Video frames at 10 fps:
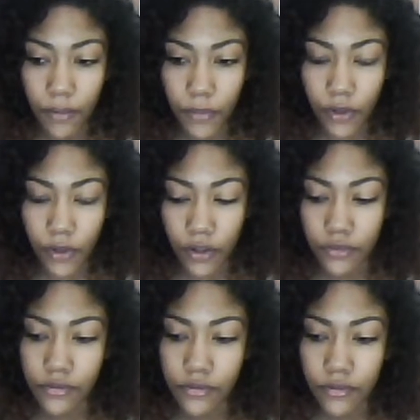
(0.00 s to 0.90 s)

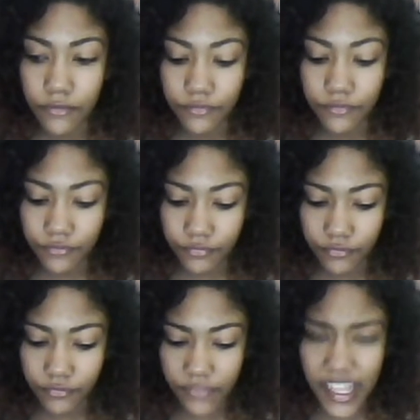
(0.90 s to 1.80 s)
Because,
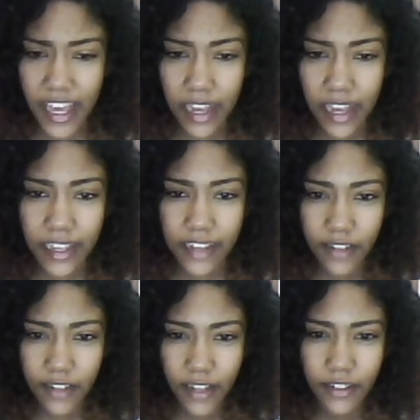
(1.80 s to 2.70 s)
yeah, I
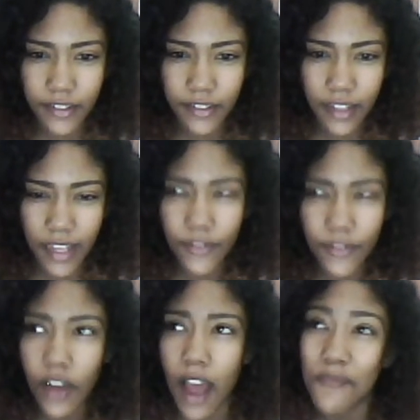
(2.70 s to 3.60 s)
guess, like, if
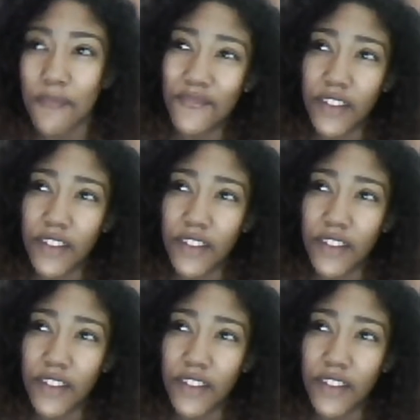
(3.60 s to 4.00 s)
you're, I'm